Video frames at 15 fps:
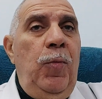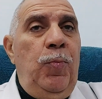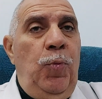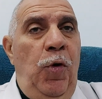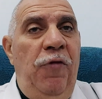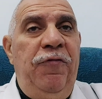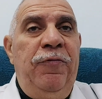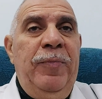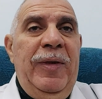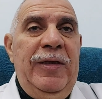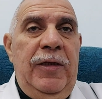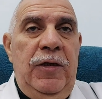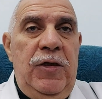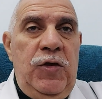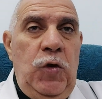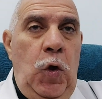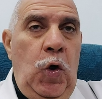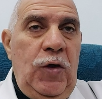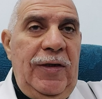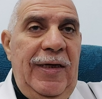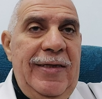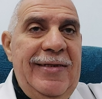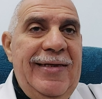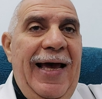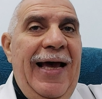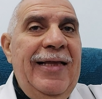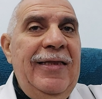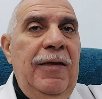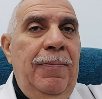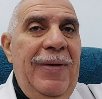movement disorders,
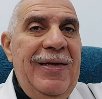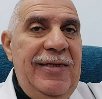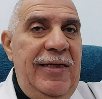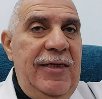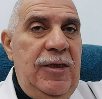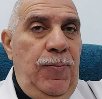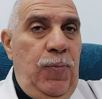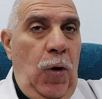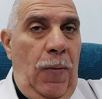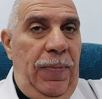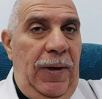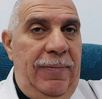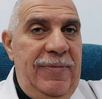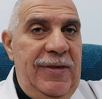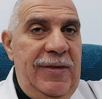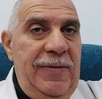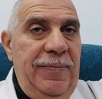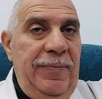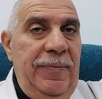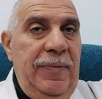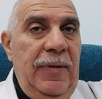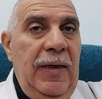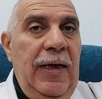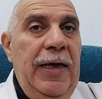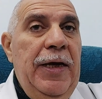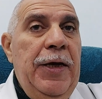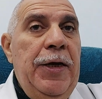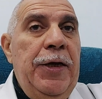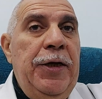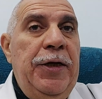and muscles problems,
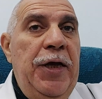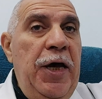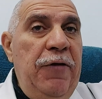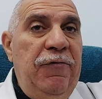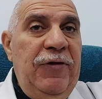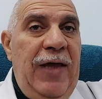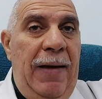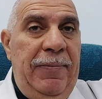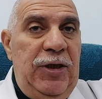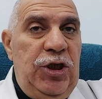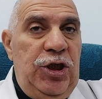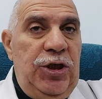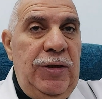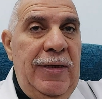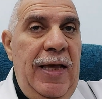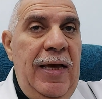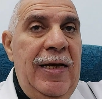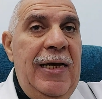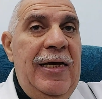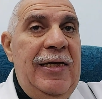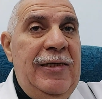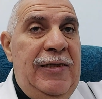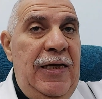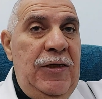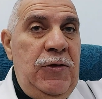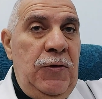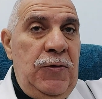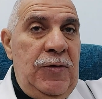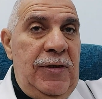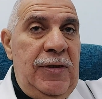nerve damage,
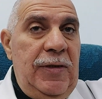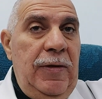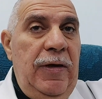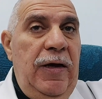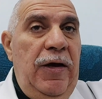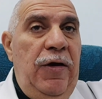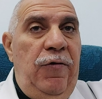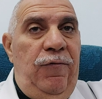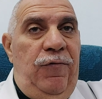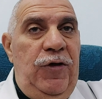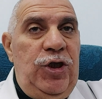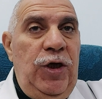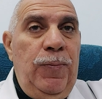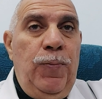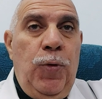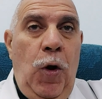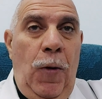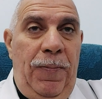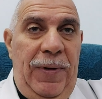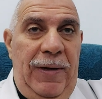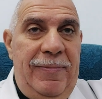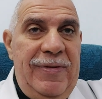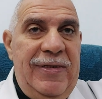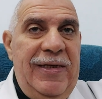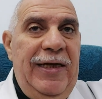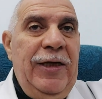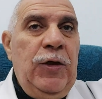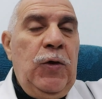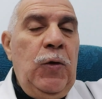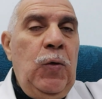seizures, vision problems,
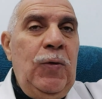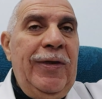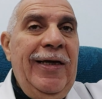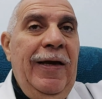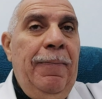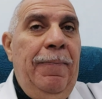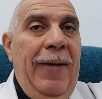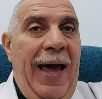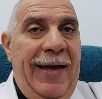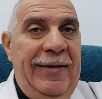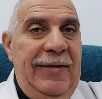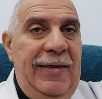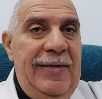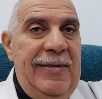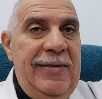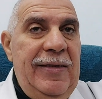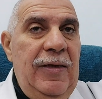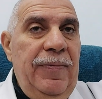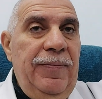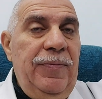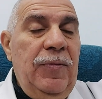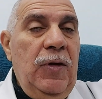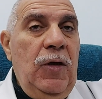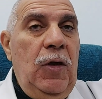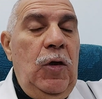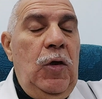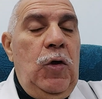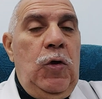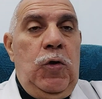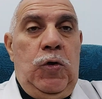including blindness.
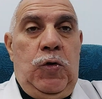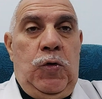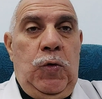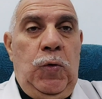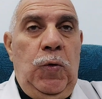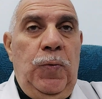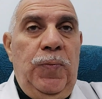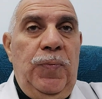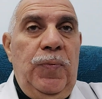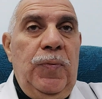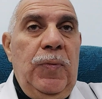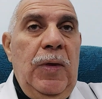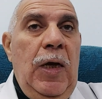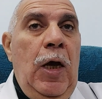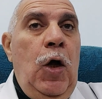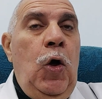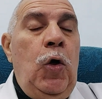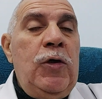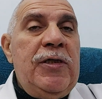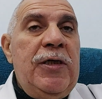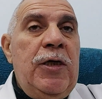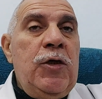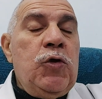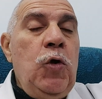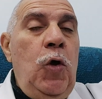So, There is